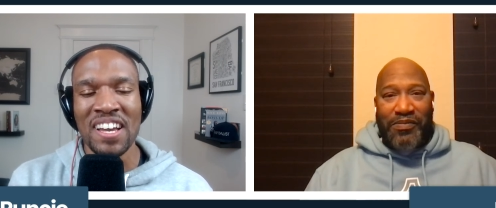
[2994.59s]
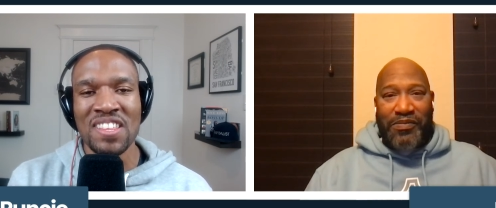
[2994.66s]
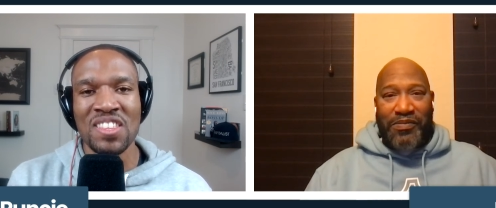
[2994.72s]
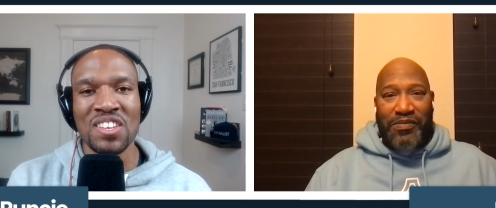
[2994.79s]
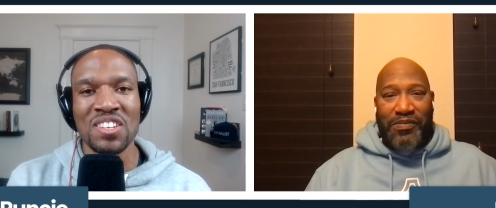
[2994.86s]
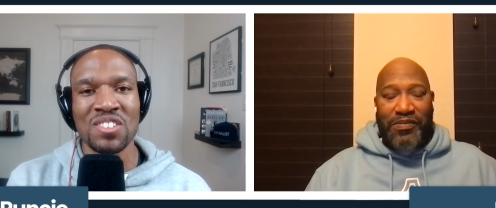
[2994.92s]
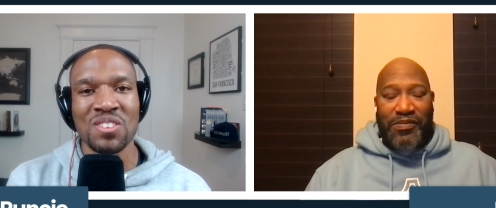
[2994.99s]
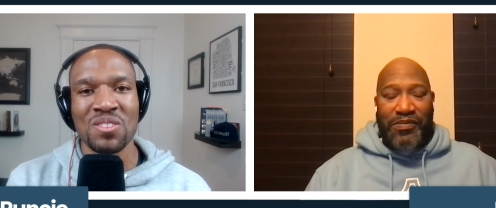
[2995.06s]

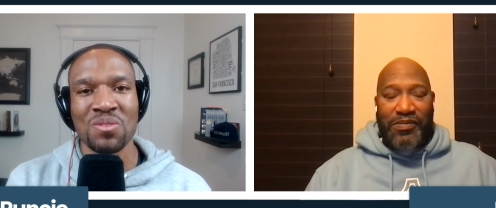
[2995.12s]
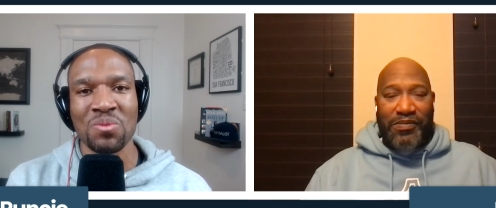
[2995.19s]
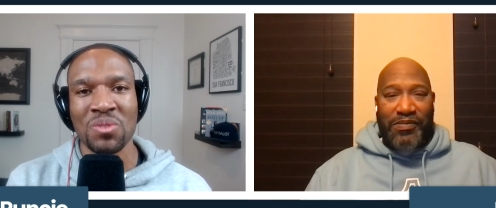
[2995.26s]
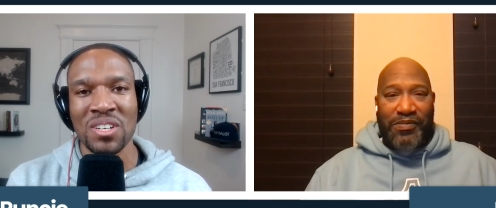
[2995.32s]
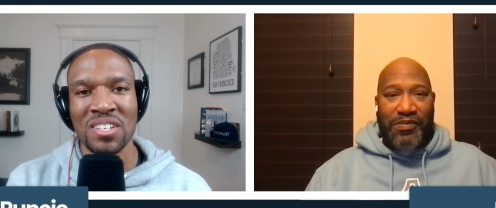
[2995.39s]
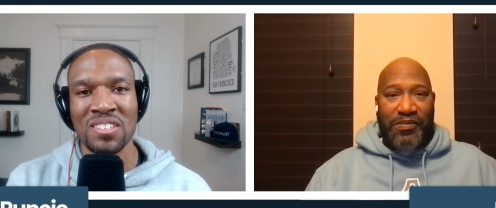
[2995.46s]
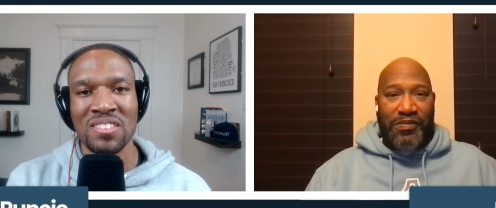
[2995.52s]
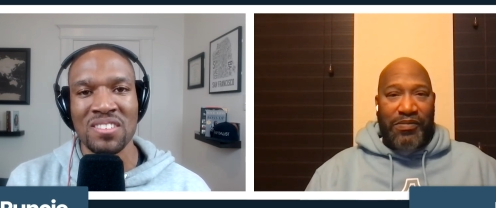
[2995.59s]
Speaker 1: This
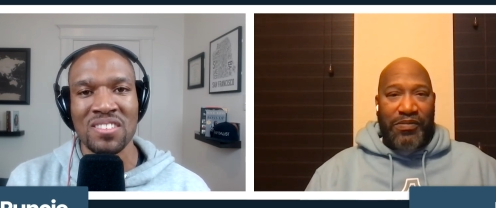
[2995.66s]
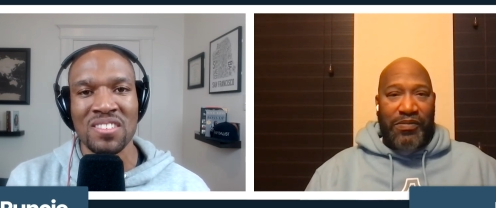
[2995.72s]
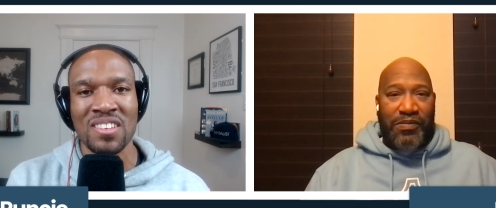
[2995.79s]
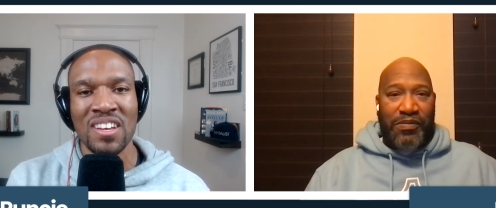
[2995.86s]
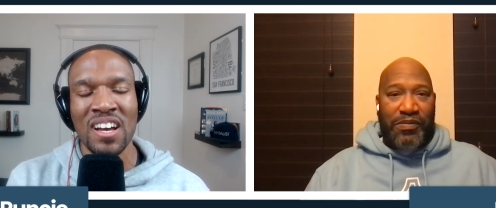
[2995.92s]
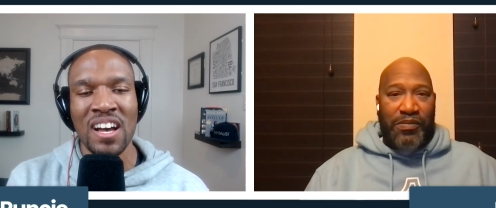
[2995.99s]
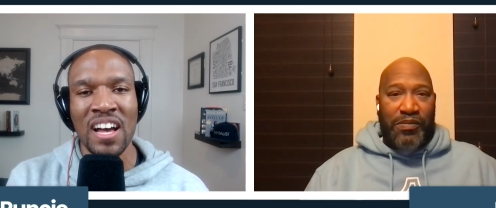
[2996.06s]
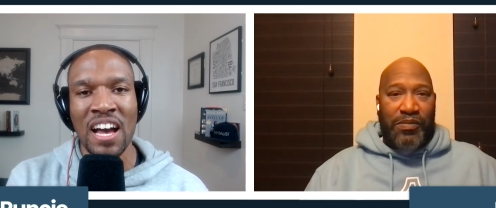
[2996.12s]
was,
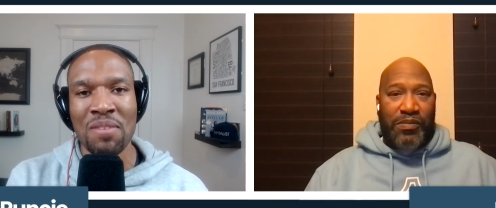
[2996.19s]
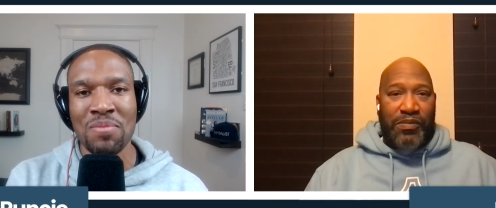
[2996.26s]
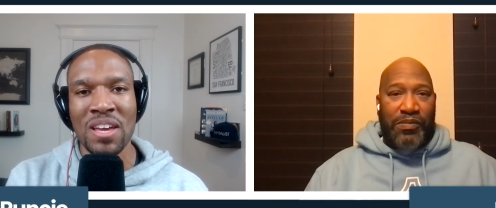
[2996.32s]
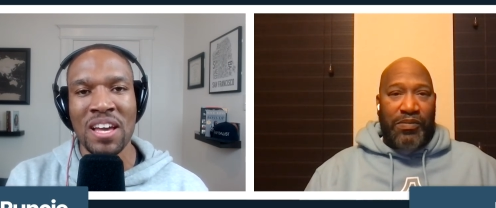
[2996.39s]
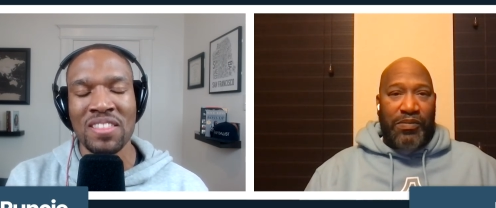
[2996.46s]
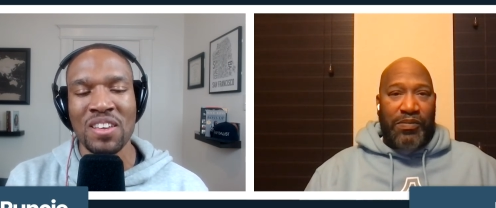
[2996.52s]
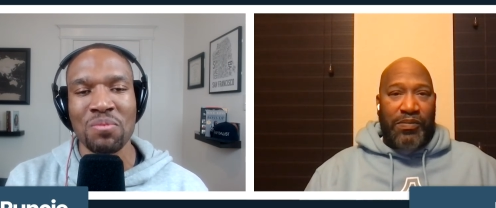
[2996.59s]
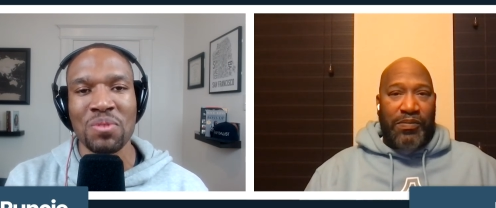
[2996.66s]
I mean,
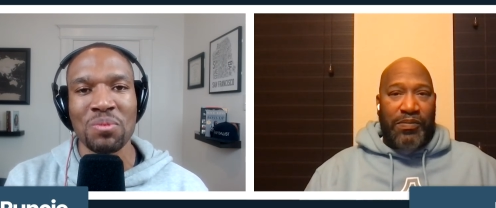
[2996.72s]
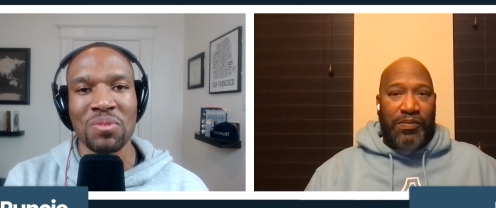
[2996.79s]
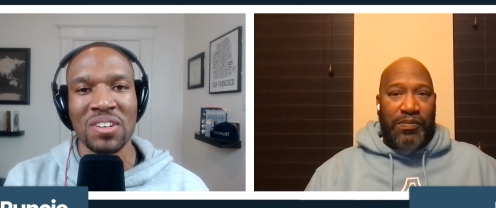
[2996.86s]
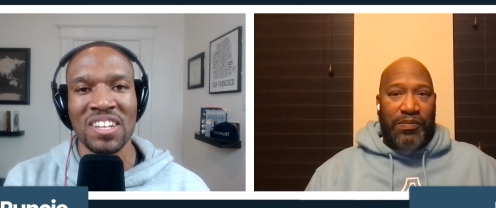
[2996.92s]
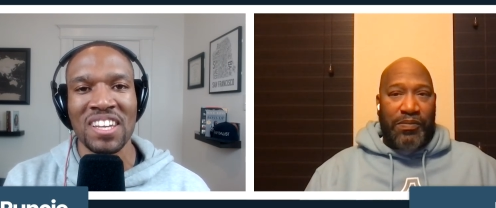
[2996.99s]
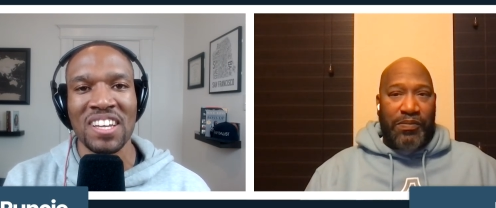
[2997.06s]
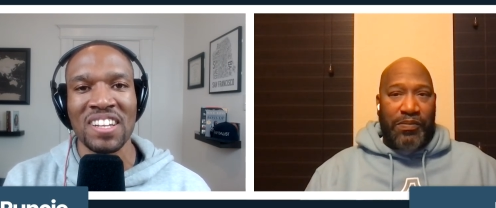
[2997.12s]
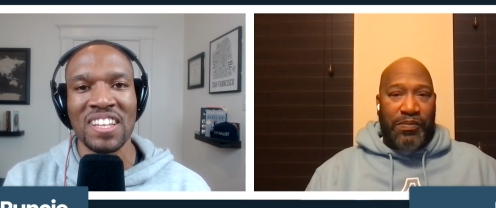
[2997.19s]
I think people are
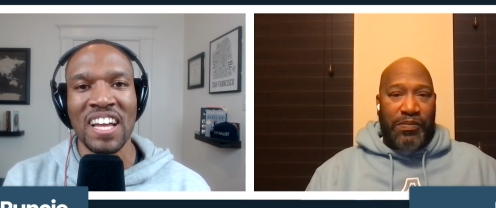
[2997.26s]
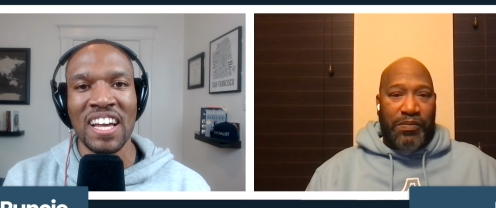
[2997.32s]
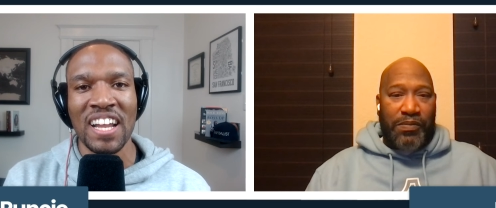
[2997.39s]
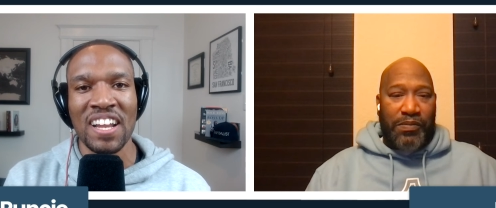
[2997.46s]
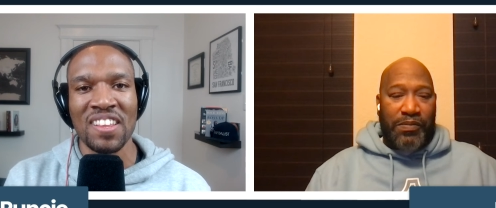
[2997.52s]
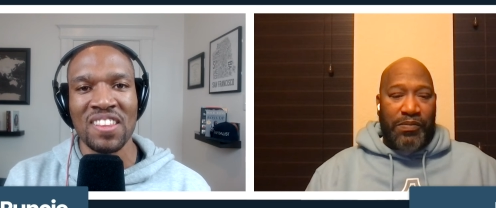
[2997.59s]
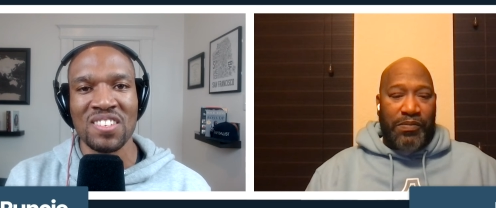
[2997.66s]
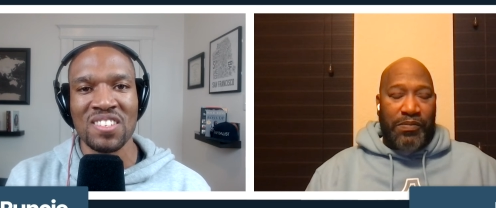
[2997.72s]
going to get a lot
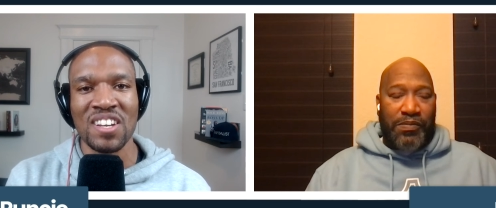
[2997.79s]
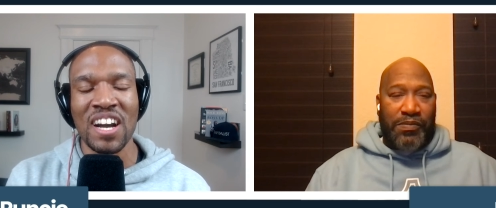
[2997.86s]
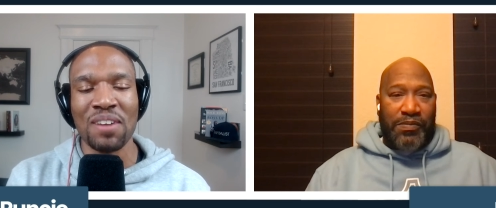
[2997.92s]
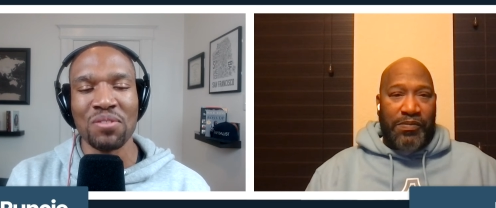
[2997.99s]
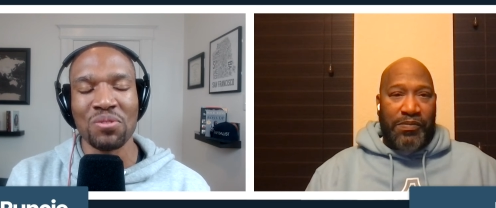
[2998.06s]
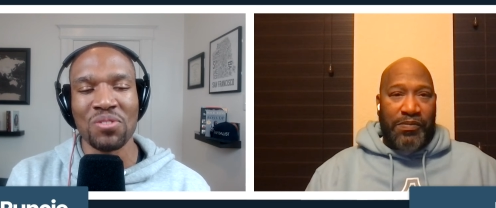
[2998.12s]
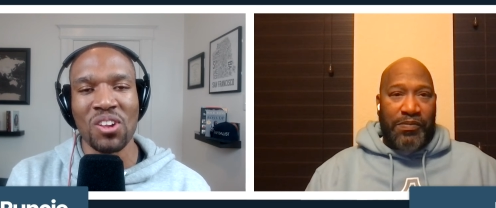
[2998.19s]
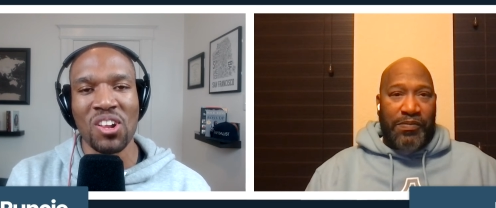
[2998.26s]
out of this
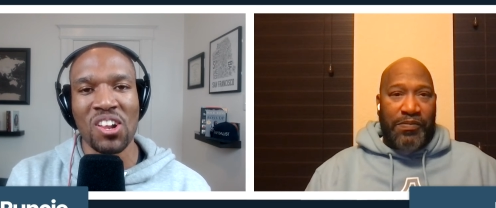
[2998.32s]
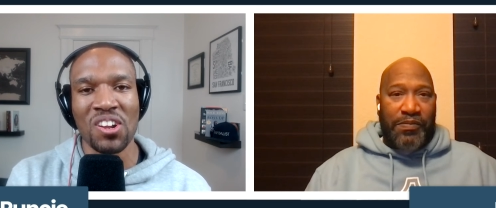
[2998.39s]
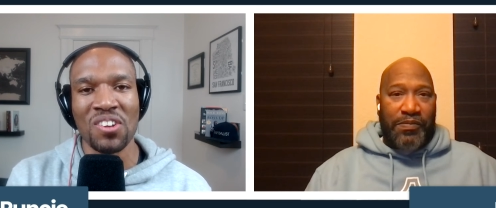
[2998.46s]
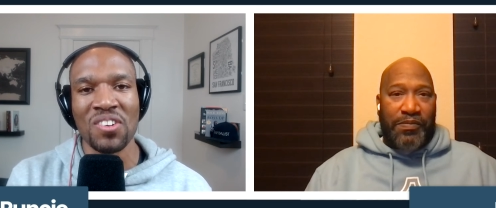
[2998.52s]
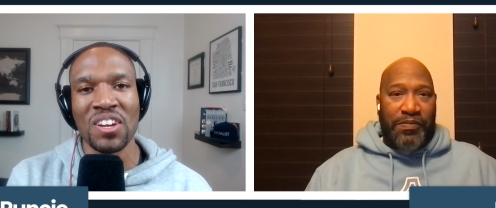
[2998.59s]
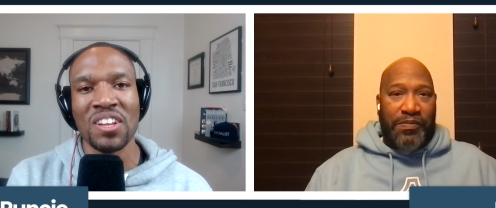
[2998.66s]
combo for sure.